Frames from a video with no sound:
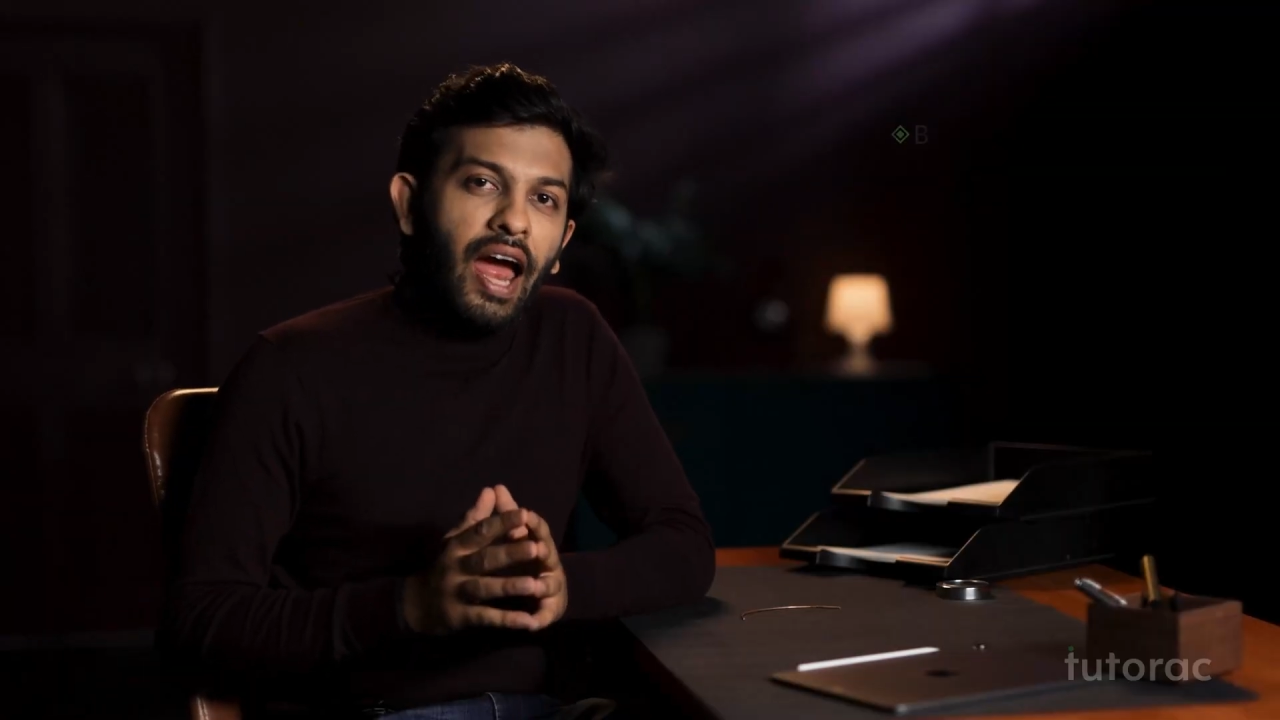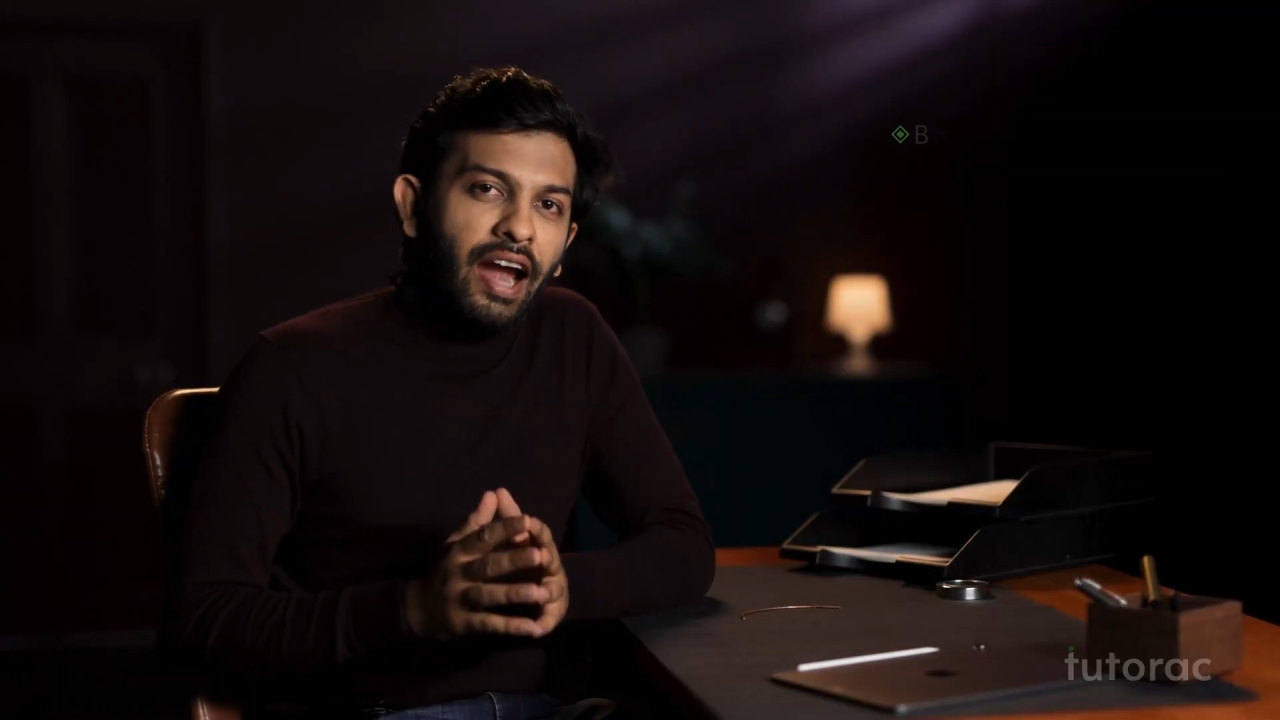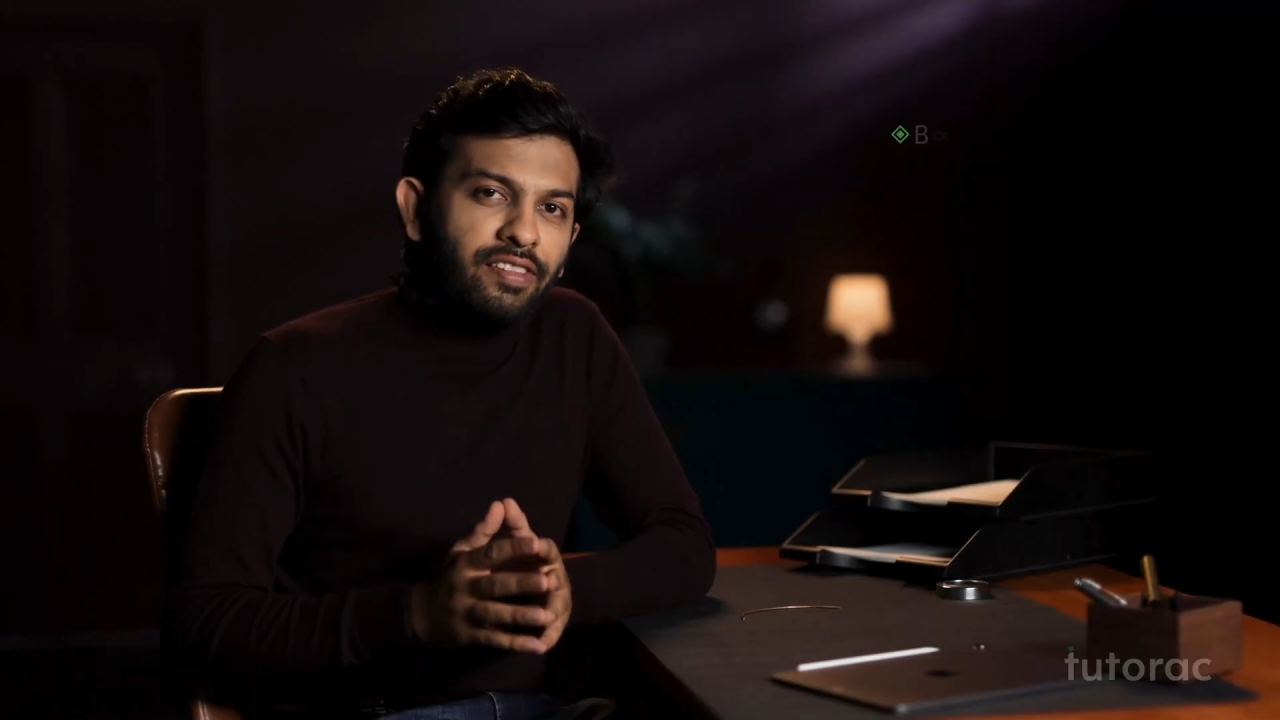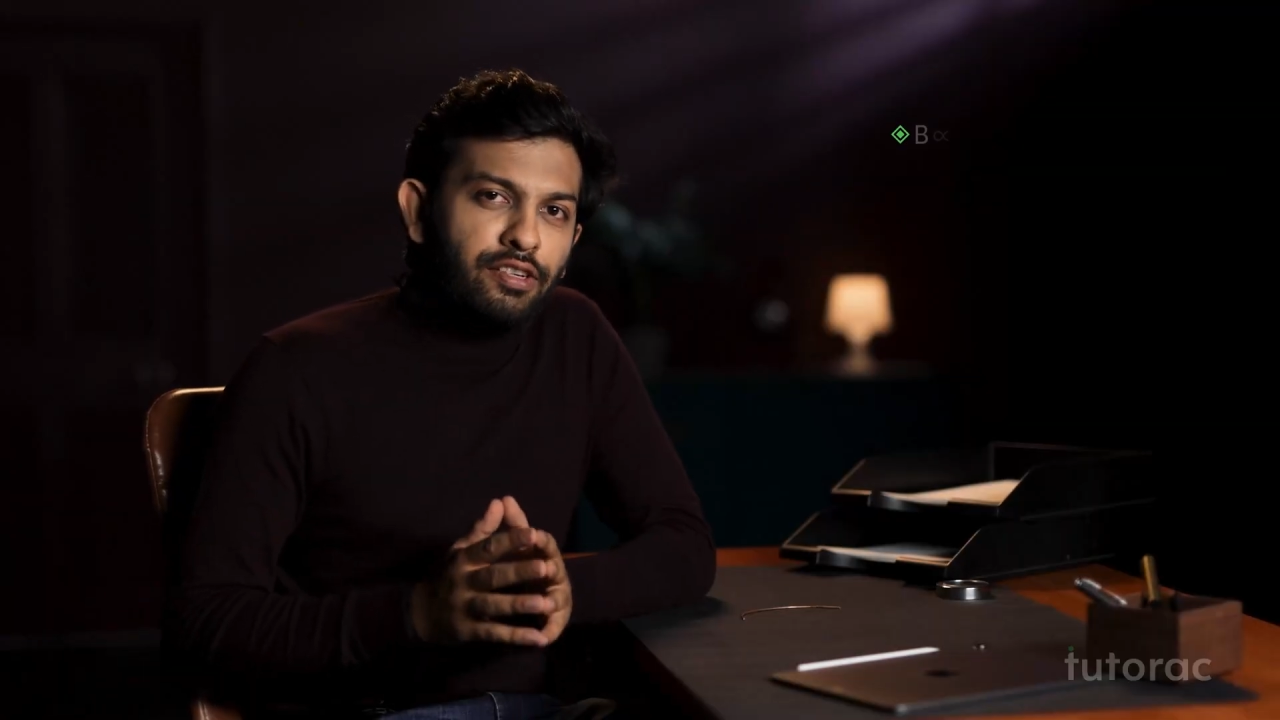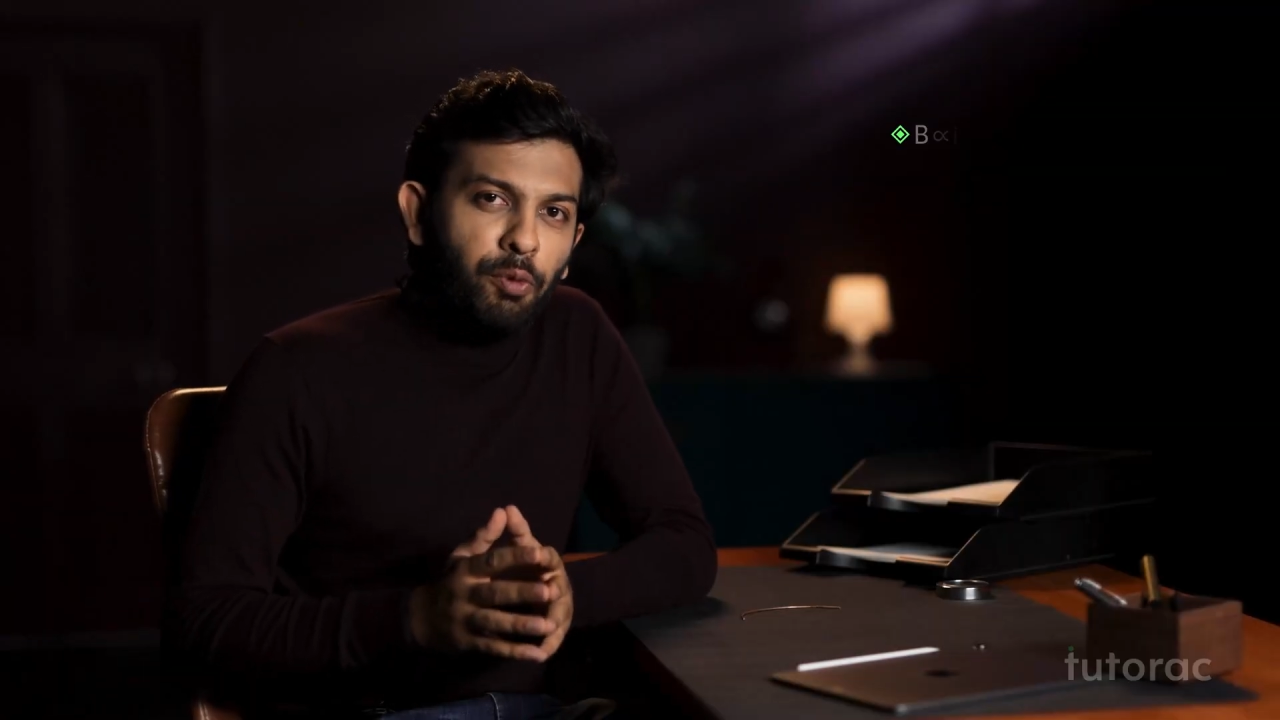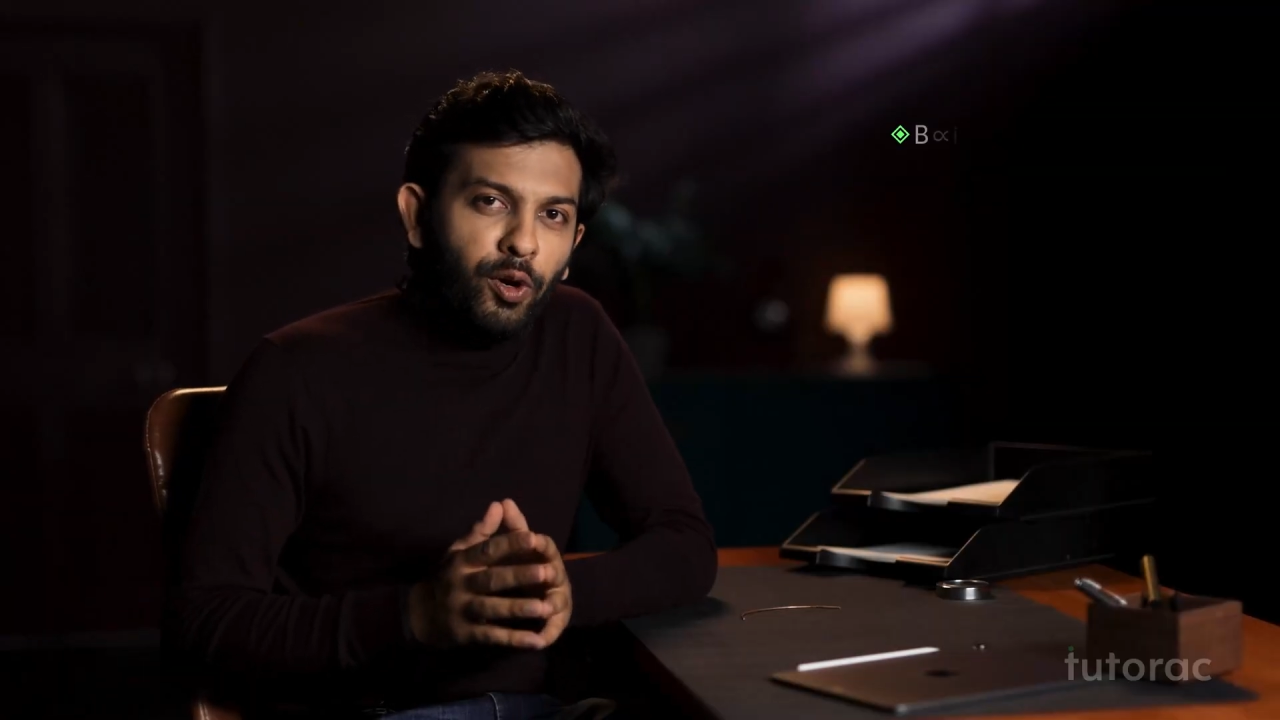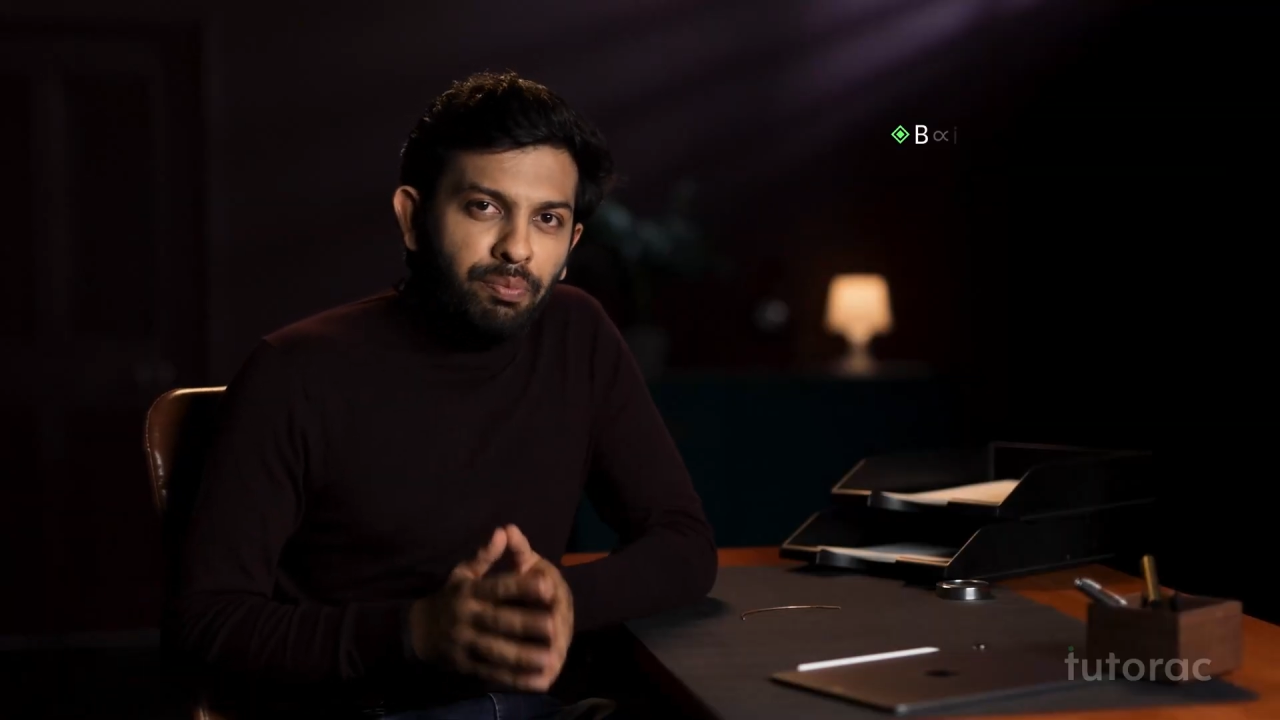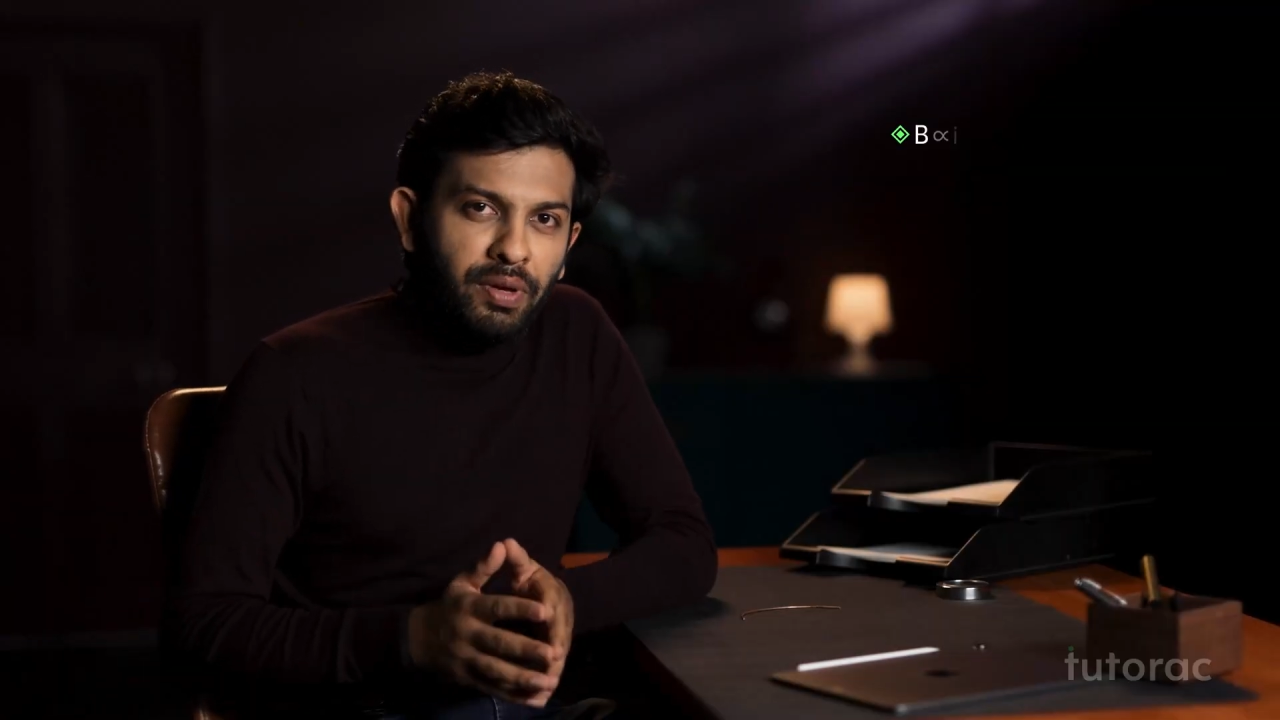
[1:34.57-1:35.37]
at this point